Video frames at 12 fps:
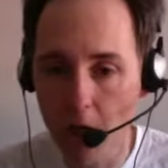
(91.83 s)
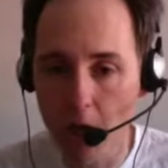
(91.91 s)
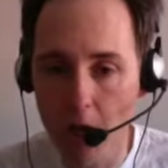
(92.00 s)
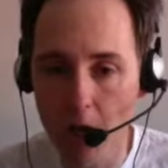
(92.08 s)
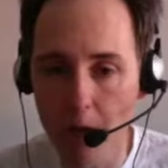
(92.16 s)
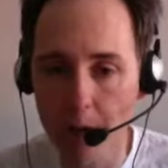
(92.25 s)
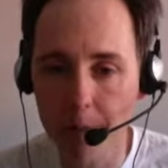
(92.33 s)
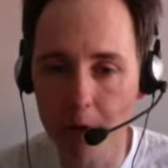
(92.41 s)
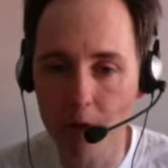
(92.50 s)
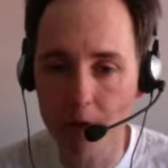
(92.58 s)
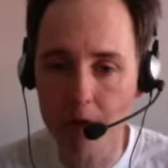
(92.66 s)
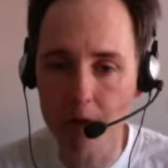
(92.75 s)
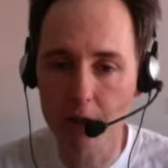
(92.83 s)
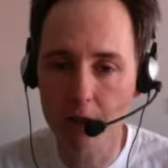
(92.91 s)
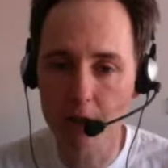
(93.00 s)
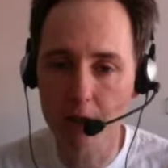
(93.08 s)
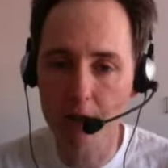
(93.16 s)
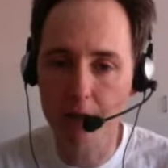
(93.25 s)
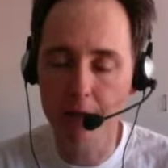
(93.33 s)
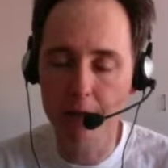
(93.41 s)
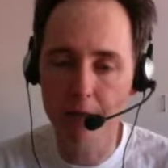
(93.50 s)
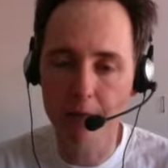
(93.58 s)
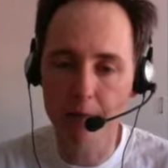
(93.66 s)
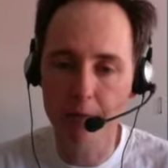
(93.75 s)
You're not
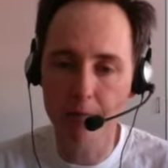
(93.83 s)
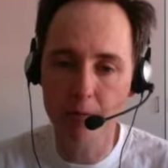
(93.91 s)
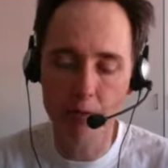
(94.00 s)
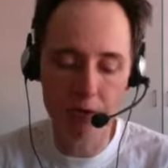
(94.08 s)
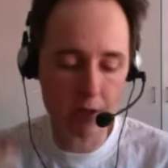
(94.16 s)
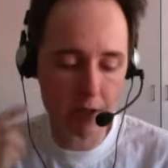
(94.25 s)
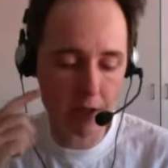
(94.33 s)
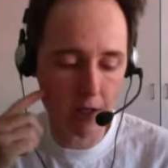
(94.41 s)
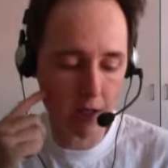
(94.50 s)
where was I?